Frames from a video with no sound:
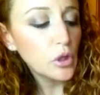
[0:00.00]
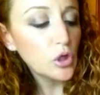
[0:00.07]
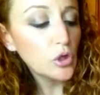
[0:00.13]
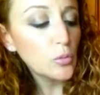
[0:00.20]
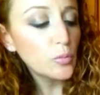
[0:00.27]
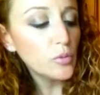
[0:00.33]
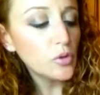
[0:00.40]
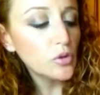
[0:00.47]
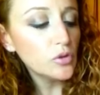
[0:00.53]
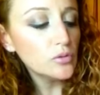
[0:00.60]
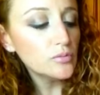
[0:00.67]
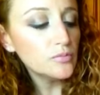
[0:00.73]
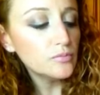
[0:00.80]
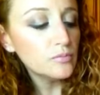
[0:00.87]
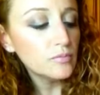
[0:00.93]
purple,
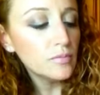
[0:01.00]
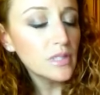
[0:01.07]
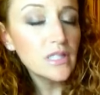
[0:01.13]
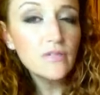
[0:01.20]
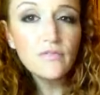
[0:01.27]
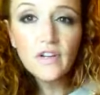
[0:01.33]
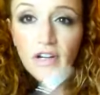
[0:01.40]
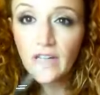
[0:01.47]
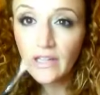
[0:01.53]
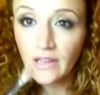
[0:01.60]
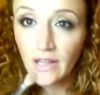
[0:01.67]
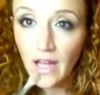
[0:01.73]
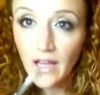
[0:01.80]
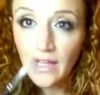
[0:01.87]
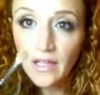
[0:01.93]
but it's very
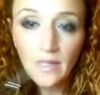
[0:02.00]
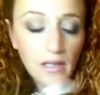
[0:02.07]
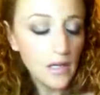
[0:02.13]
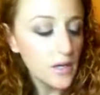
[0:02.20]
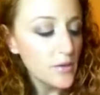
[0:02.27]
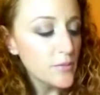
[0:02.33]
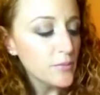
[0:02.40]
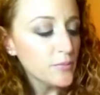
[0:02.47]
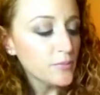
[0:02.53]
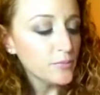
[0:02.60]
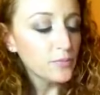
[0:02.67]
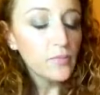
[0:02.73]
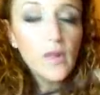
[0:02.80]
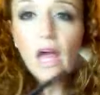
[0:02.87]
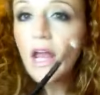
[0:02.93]
light.
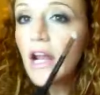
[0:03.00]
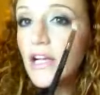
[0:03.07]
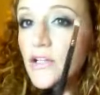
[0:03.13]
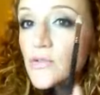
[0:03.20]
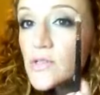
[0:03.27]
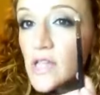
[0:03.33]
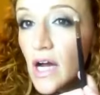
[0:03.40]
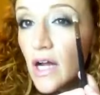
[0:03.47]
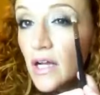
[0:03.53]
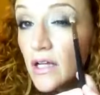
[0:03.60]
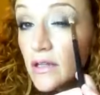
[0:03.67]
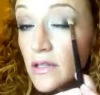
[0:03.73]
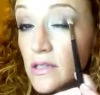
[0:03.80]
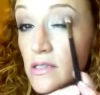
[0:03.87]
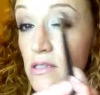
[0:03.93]
And I use that
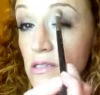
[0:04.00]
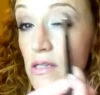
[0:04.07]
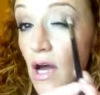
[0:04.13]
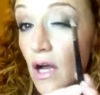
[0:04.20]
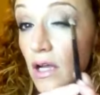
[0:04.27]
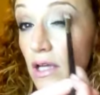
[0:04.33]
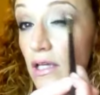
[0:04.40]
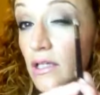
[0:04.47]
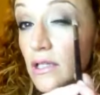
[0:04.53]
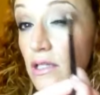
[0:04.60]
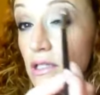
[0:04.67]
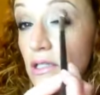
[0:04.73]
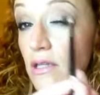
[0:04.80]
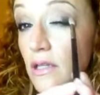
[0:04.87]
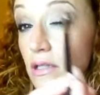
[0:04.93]
in the socket
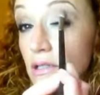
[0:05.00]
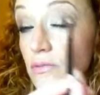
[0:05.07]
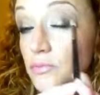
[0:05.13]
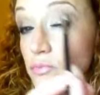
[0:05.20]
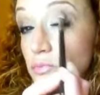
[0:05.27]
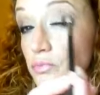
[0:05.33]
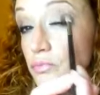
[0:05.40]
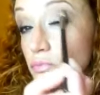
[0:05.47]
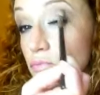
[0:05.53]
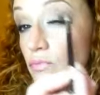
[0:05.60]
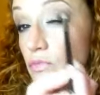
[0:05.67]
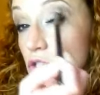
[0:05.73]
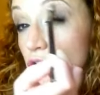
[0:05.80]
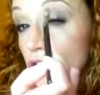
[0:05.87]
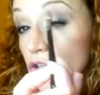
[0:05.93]

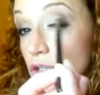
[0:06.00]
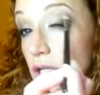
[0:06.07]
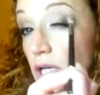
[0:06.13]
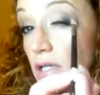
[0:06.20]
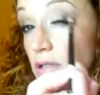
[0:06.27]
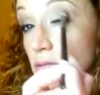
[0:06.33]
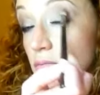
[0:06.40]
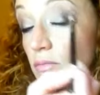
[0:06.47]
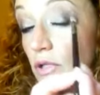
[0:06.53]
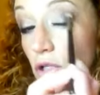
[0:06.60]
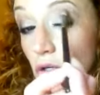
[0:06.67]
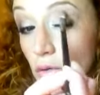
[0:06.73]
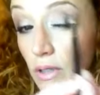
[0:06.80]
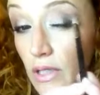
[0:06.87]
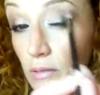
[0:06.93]
to create, you
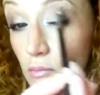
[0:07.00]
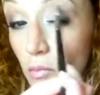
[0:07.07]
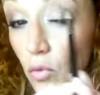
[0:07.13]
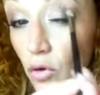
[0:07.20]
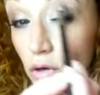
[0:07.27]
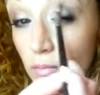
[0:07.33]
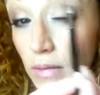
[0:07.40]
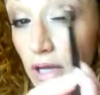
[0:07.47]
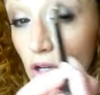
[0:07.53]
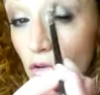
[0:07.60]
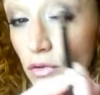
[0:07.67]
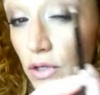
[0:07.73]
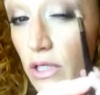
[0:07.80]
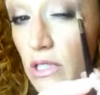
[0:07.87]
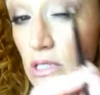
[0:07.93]
know, more in my
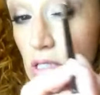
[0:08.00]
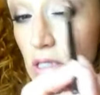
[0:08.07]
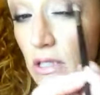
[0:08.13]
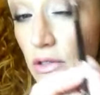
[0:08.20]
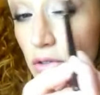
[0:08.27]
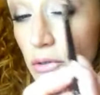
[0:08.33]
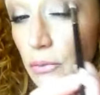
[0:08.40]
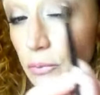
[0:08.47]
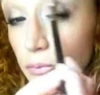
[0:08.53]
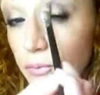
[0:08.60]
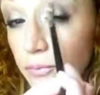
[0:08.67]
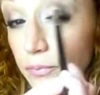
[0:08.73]
crease here.